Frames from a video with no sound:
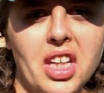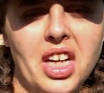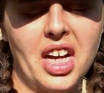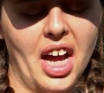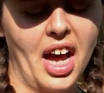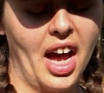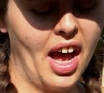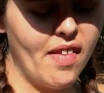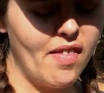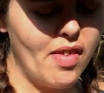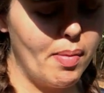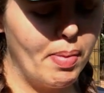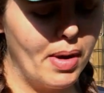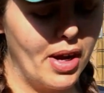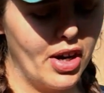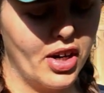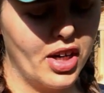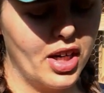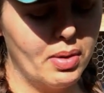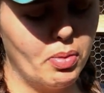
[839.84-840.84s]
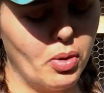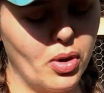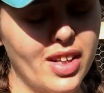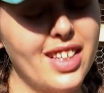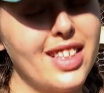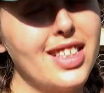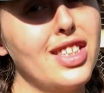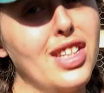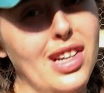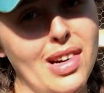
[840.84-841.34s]
think I have a pair anymore
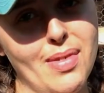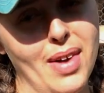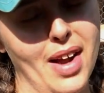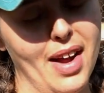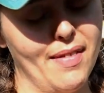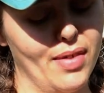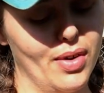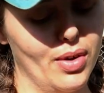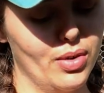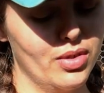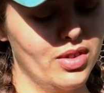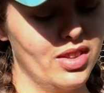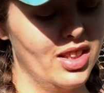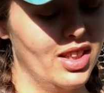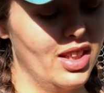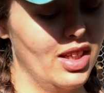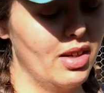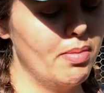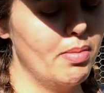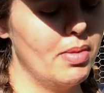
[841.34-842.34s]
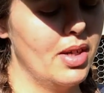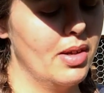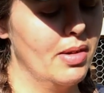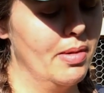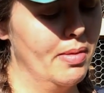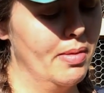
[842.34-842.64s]
that don't have holes in them.